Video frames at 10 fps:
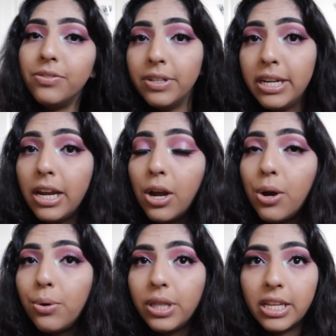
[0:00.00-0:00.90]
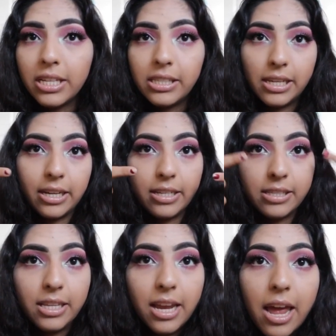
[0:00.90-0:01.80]
video. This
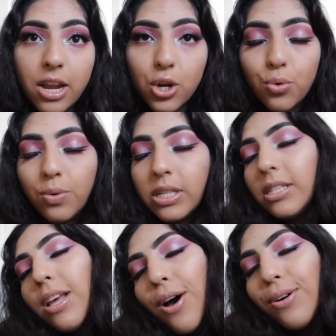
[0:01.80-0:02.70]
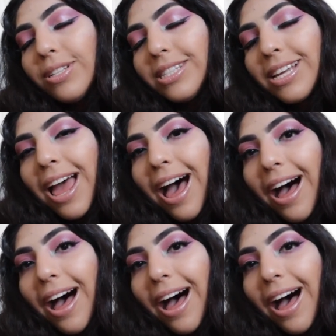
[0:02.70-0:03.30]
is the end result.